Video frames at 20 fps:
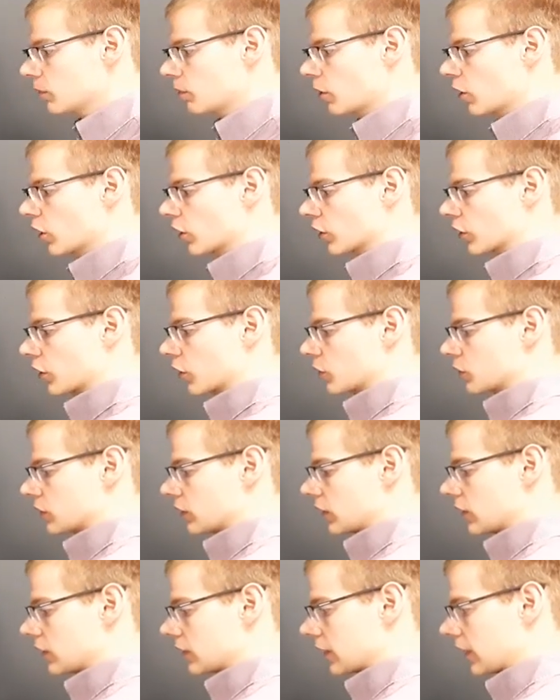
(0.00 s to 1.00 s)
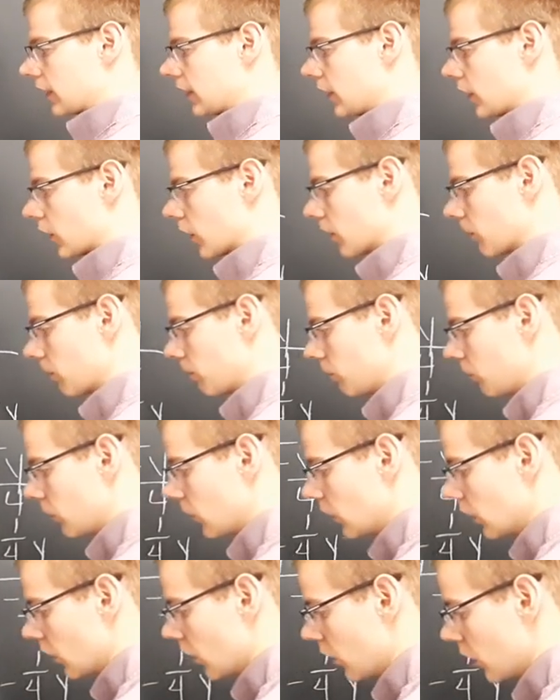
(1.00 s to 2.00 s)
part goes into here.
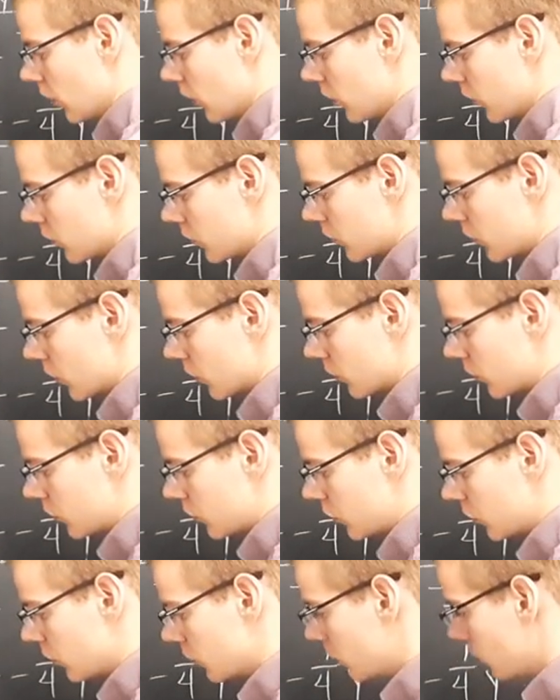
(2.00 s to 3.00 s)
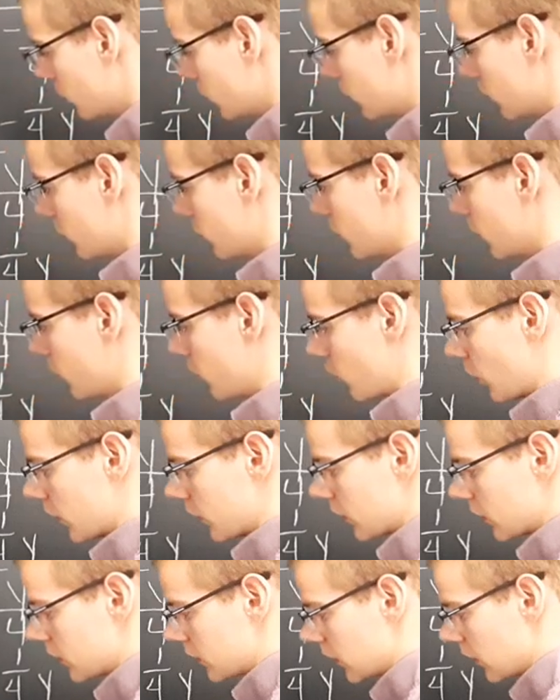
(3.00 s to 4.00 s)
So 2,
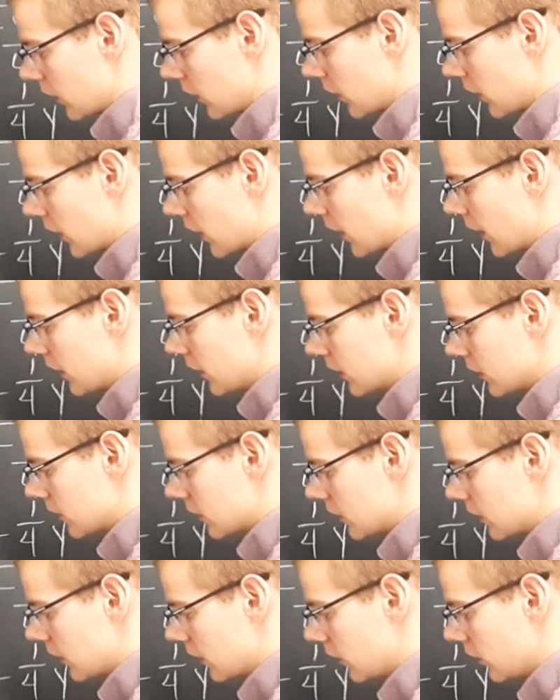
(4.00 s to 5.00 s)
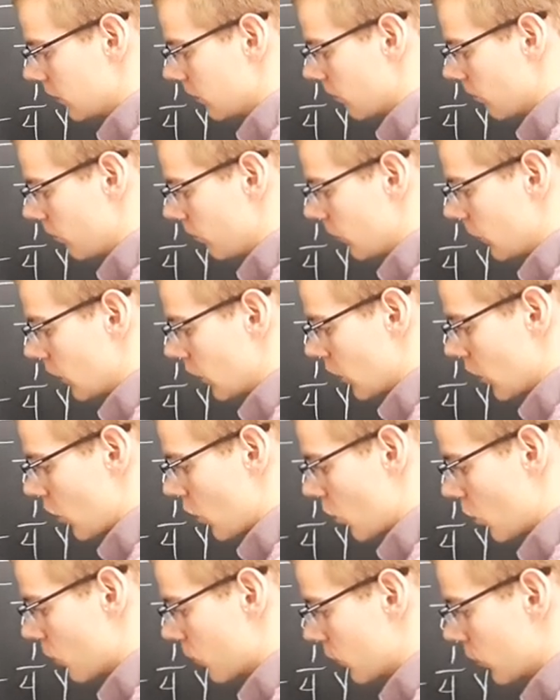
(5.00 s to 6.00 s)
parentheses, 19
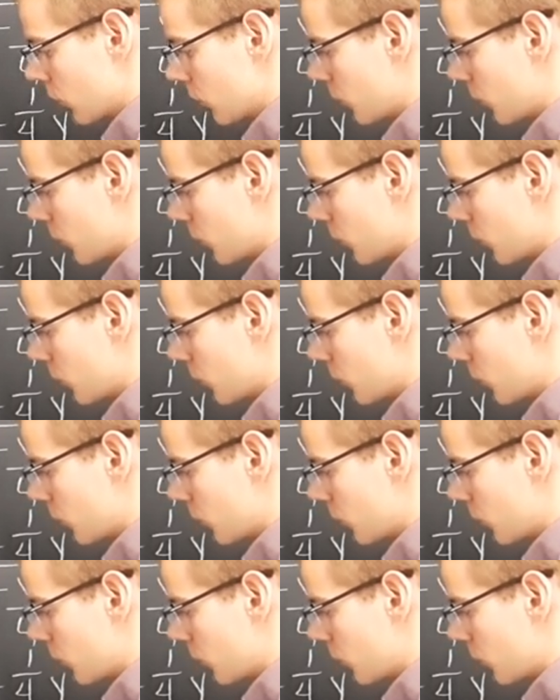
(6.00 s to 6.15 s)
over